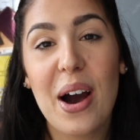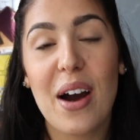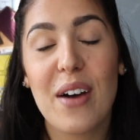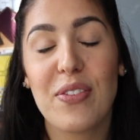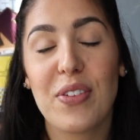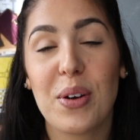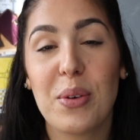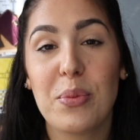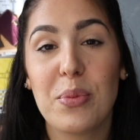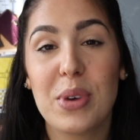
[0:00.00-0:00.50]

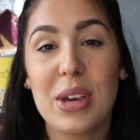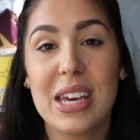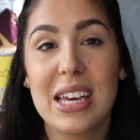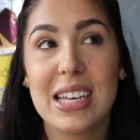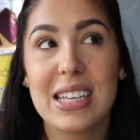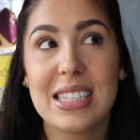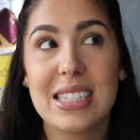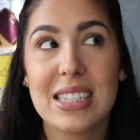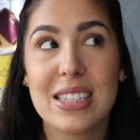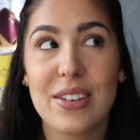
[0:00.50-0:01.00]
from
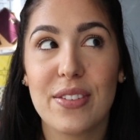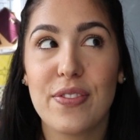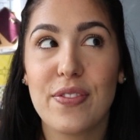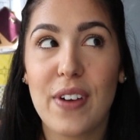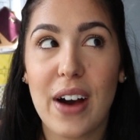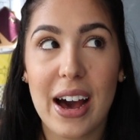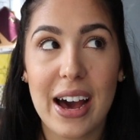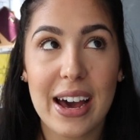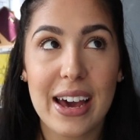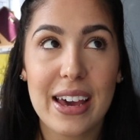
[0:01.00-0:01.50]
weeks
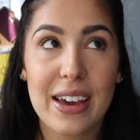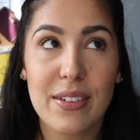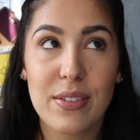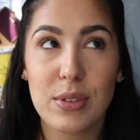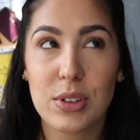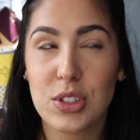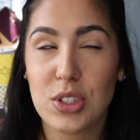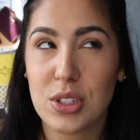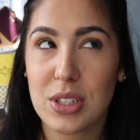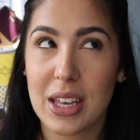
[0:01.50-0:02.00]
5,
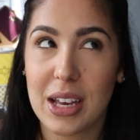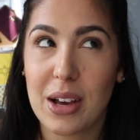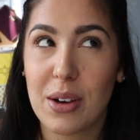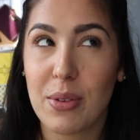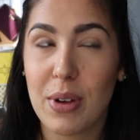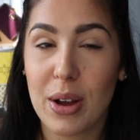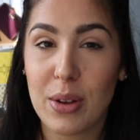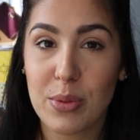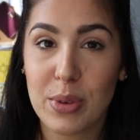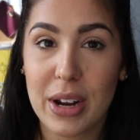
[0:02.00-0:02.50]
which is like
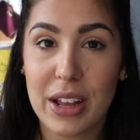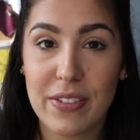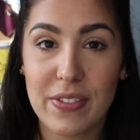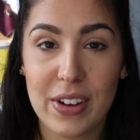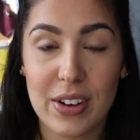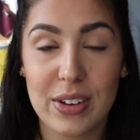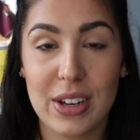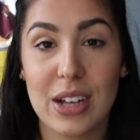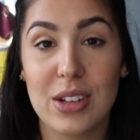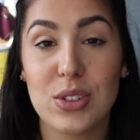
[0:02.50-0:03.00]
around when I
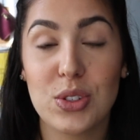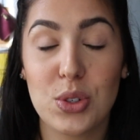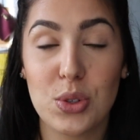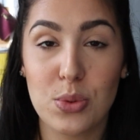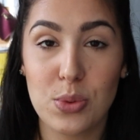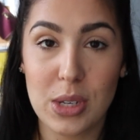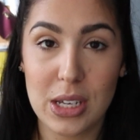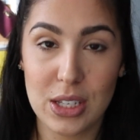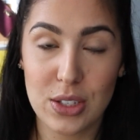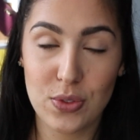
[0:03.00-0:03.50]
found out, to
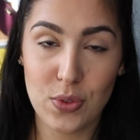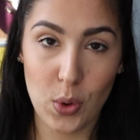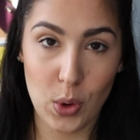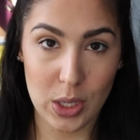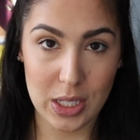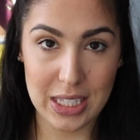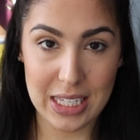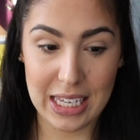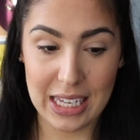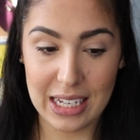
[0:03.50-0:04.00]
weeks
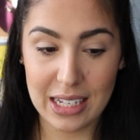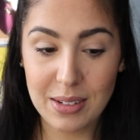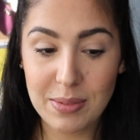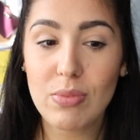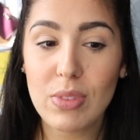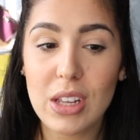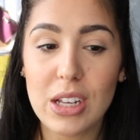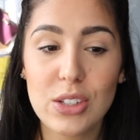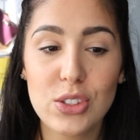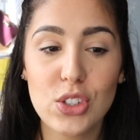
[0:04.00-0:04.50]

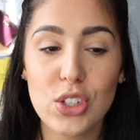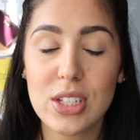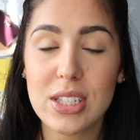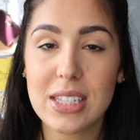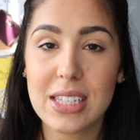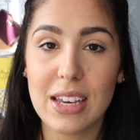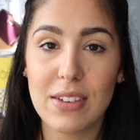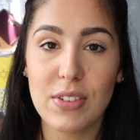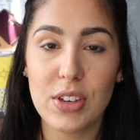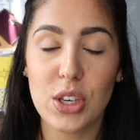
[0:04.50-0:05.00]
14, and
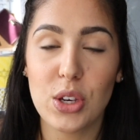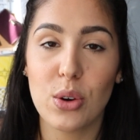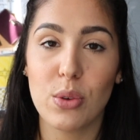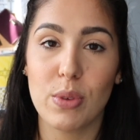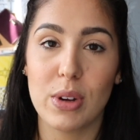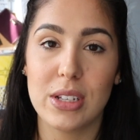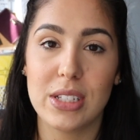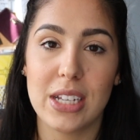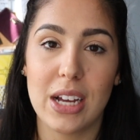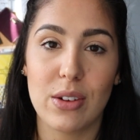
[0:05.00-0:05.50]
just giving you a
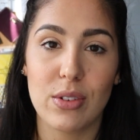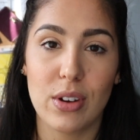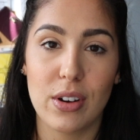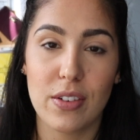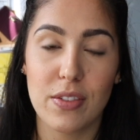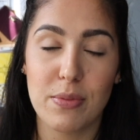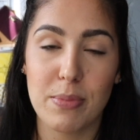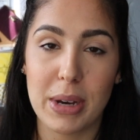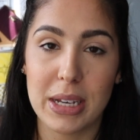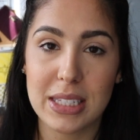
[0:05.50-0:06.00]
rundown
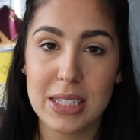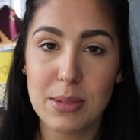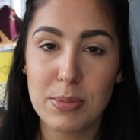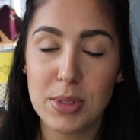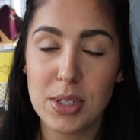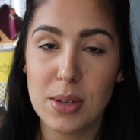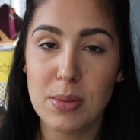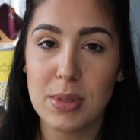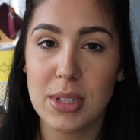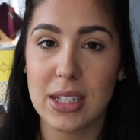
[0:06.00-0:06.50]
of my
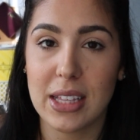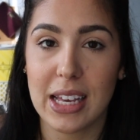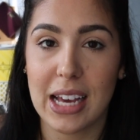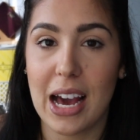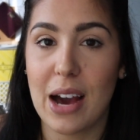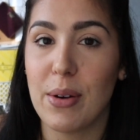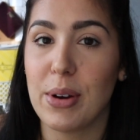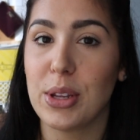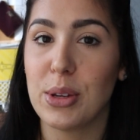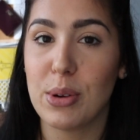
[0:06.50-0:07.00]
symptoms and like
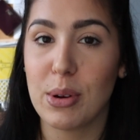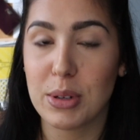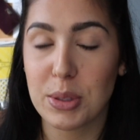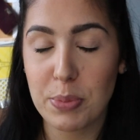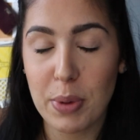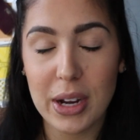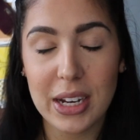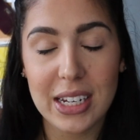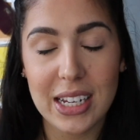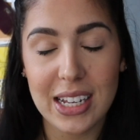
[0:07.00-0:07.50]
how I knew I was
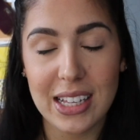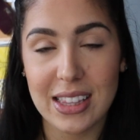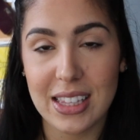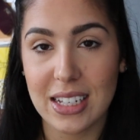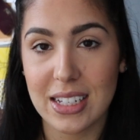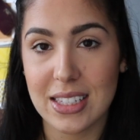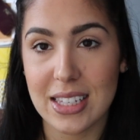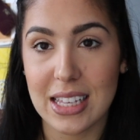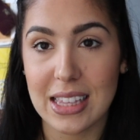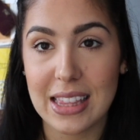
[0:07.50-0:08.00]
pregnant and
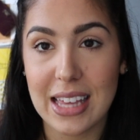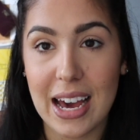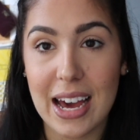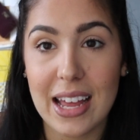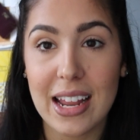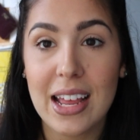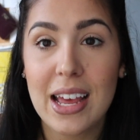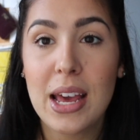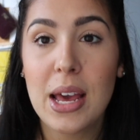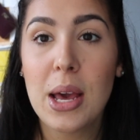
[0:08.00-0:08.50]
things like
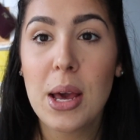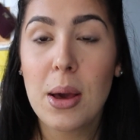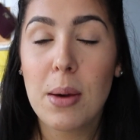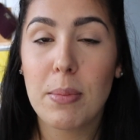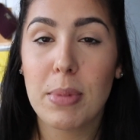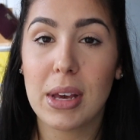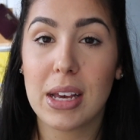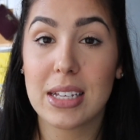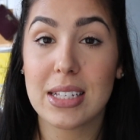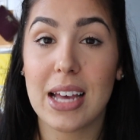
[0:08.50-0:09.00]
that,
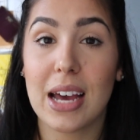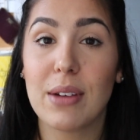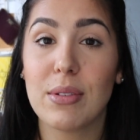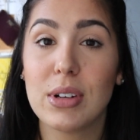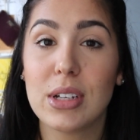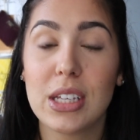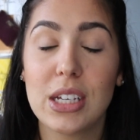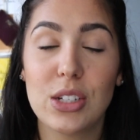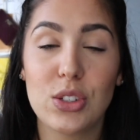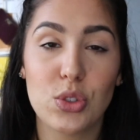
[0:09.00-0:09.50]
because I
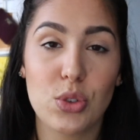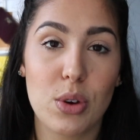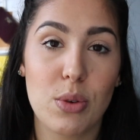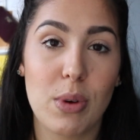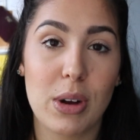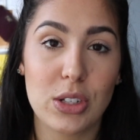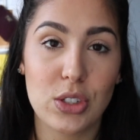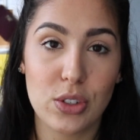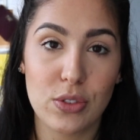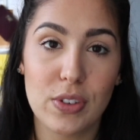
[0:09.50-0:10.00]
really enjoy
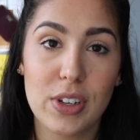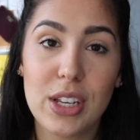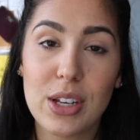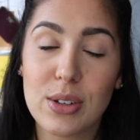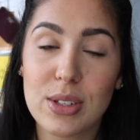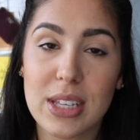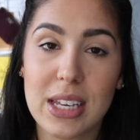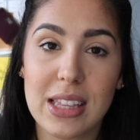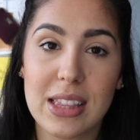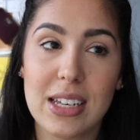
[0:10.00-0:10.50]
watching
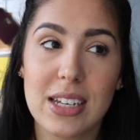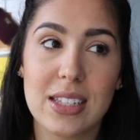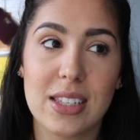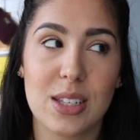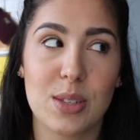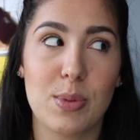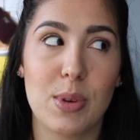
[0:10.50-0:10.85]
videos like this, as